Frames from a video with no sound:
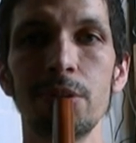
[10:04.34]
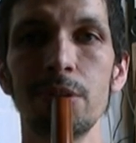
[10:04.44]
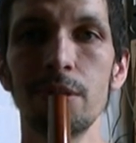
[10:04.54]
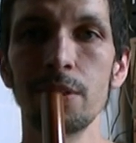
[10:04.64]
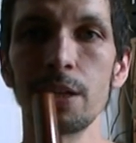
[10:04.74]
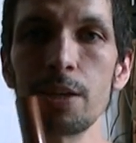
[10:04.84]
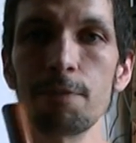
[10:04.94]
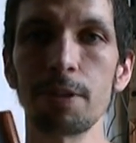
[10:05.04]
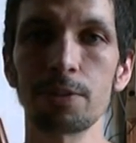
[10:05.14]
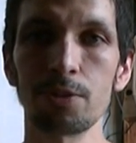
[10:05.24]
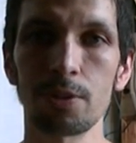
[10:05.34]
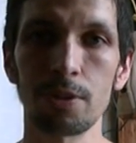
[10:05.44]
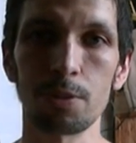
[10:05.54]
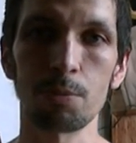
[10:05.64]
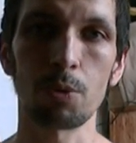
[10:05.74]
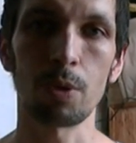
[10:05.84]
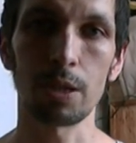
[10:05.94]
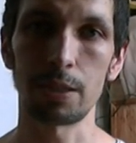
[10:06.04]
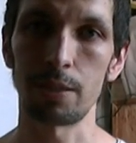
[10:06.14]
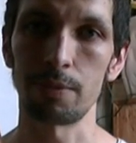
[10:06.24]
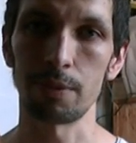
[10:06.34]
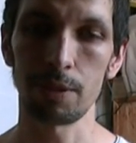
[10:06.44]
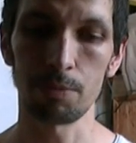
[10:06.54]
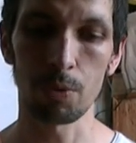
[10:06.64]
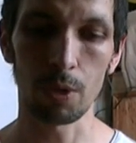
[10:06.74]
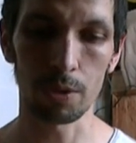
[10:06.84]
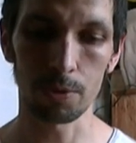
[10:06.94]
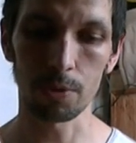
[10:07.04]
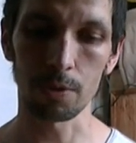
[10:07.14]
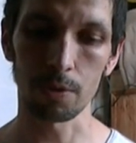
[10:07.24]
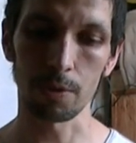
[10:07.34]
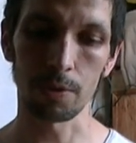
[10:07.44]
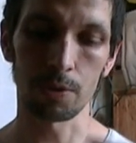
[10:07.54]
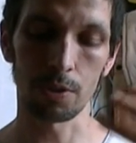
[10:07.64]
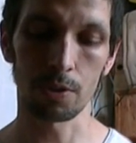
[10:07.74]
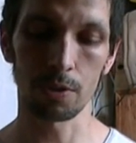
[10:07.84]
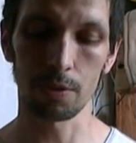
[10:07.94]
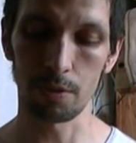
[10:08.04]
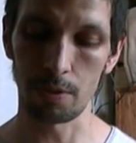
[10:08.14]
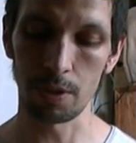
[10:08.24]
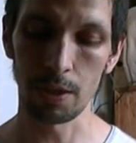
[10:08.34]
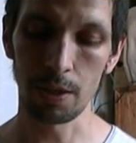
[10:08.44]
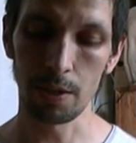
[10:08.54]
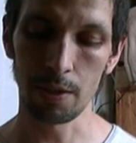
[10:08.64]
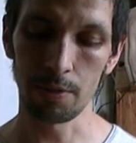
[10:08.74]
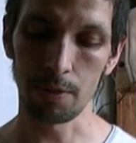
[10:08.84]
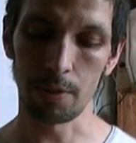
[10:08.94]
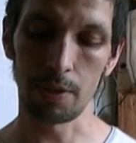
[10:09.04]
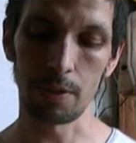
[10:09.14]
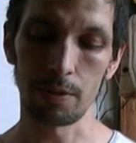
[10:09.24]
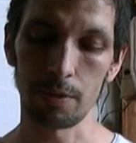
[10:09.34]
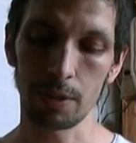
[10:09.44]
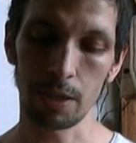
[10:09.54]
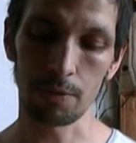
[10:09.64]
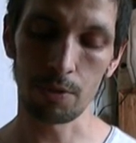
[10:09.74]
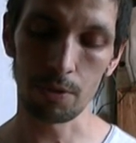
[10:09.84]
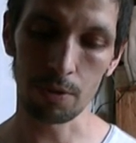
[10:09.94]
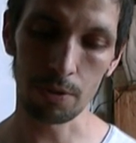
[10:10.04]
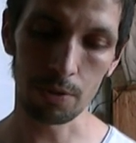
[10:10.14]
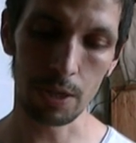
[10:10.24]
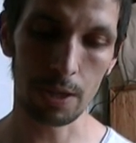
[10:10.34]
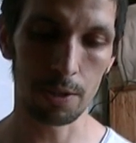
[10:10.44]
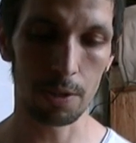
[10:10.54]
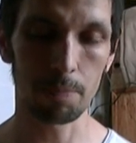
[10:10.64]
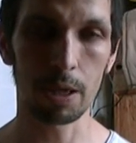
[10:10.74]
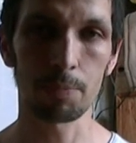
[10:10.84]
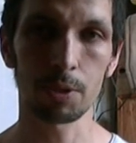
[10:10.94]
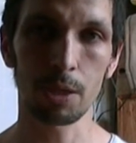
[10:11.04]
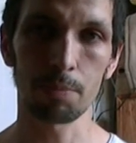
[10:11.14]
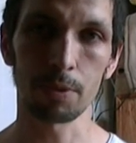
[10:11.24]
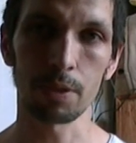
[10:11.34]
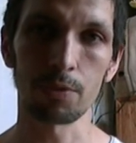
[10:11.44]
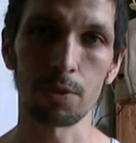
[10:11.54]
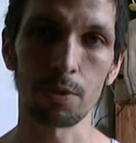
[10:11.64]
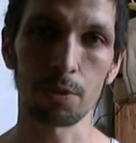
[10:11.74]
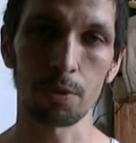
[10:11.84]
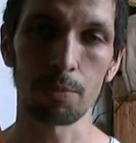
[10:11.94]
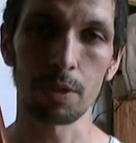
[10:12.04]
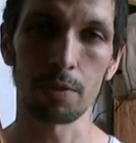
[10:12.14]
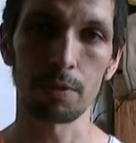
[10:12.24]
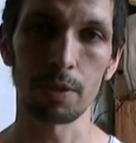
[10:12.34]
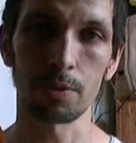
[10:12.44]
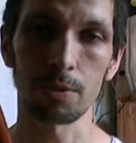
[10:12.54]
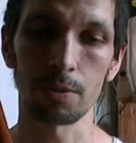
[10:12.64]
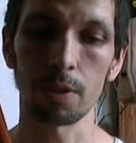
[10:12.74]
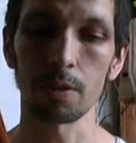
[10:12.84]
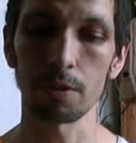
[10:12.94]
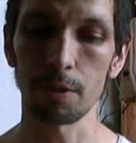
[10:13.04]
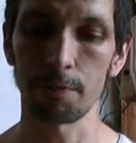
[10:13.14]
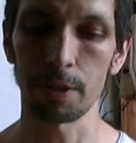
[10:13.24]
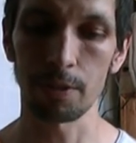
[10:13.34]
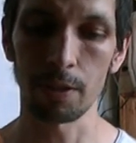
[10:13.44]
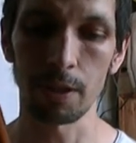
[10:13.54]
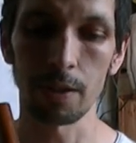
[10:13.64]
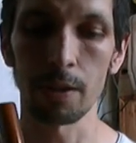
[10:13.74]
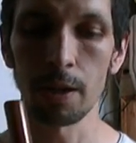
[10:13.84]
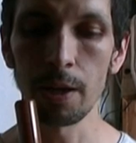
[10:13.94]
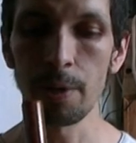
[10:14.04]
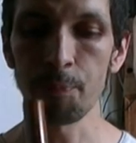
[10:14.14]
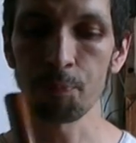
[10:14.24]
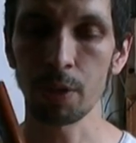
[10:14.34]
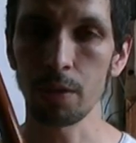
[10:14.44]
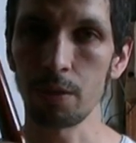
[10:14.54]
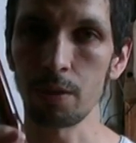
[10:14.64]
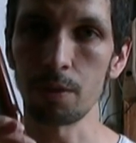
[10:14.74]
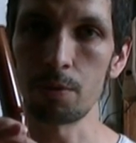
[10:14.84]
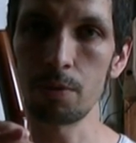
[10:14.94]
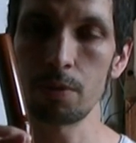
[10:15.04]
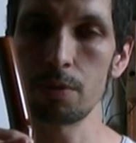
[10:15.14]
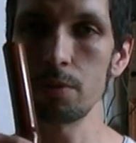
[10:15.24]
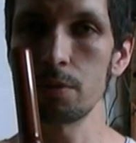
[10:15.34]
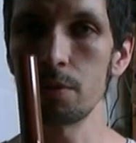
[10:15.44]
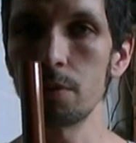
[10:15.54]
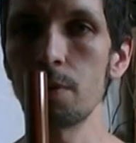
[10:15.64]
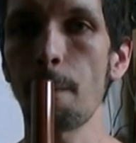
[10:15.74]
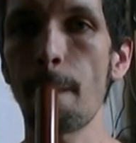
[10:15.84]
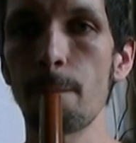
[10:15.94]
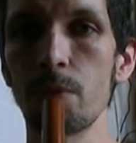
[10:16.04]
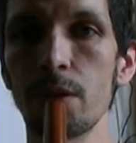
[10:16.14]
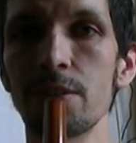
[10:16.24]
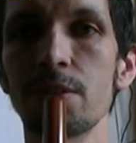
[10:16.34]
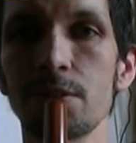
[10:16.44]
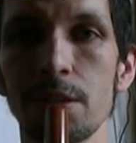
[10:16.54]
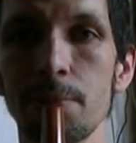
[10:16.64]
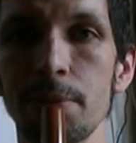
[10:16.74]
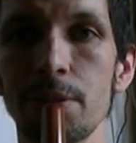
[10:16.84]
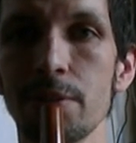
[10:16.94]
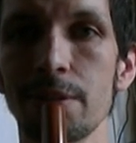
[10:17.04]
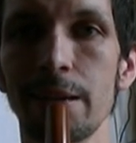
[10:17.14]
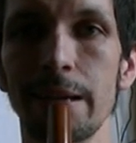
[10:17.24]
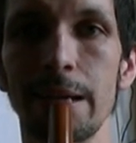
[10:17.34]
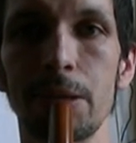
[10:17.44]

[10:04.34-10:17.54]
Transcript: And that effect is called a mawari, right? Mawaru tokoro. It's a turn. The kind of note goes down and it pops up and gives you a little bit of a tone color effect there. The ru is the same pitch as e